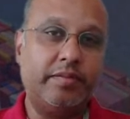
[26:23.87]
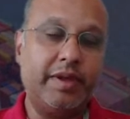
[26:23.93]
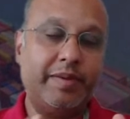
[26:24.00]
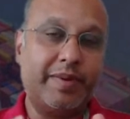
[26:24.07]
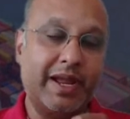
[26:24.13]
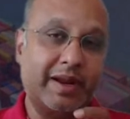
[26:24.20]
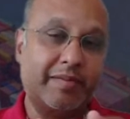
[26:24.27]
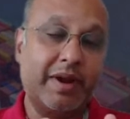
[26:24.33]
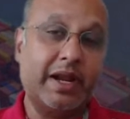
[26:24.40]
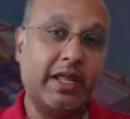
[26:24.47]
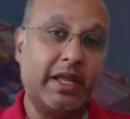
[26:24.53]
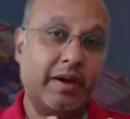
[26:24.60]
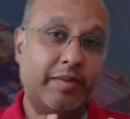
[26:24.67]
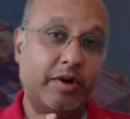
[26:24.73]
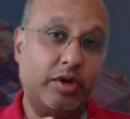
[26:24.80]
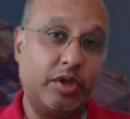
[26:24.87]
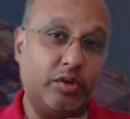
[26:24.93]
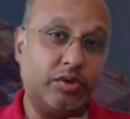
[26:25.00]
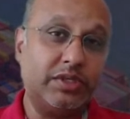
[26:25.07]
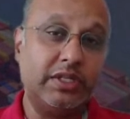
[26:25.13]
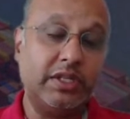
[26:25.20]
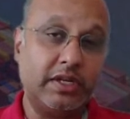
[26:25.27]
be pragmatic about
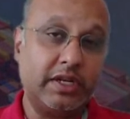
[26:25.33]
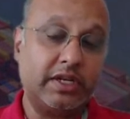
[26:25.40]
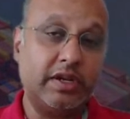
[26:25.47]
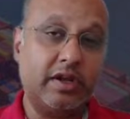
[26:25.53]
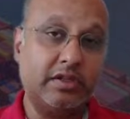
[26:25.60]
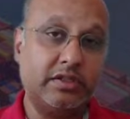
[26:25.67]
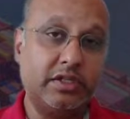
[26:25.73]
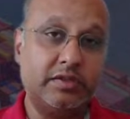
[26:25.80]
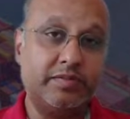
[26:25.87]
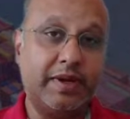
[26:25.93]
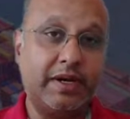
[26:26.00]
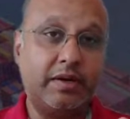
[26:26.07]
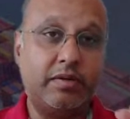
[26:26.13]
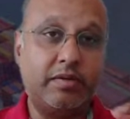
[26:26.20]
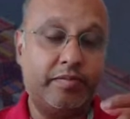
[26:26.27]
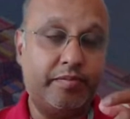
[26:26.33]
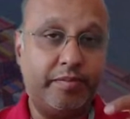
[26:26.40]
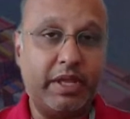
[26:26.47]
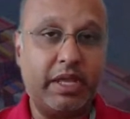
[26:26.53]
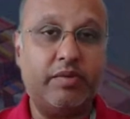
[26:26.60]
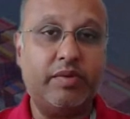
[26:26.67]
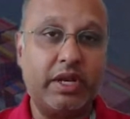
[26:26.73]
using the technologies, but
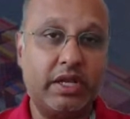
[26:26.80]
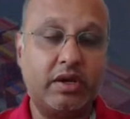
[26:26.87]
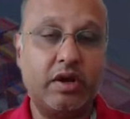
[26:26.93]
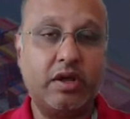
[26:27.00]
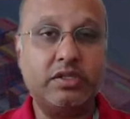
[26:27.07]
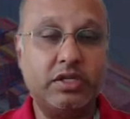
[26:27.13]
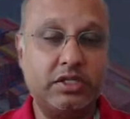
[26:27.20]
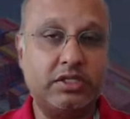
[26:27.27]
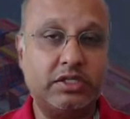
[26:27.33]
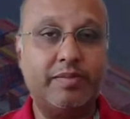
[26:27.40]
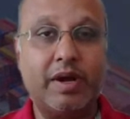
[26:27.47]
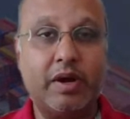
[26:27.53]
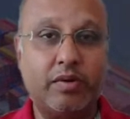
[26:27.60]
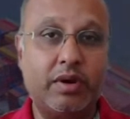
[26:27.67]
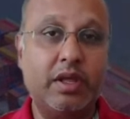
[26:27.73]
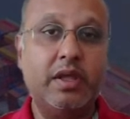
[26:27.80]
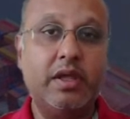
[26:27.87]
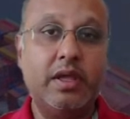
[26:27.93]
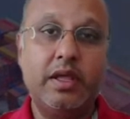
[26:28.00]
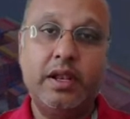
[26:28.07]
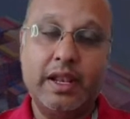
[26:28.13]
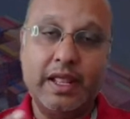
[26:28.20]
being very conscious about,
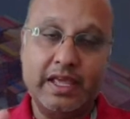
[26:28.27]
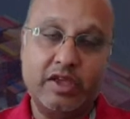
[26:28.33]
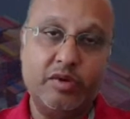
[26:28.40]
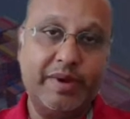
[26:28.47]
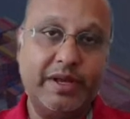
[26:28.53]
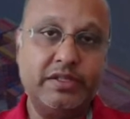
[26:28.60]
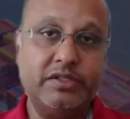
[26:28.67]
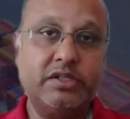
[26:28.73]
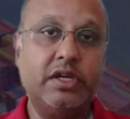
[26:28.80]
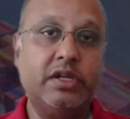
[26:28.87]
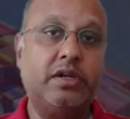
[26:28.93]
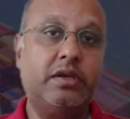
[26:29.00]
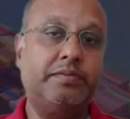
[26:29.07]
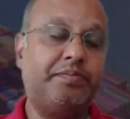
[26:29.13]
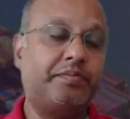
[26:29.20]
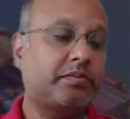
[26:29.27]
like you mentioned,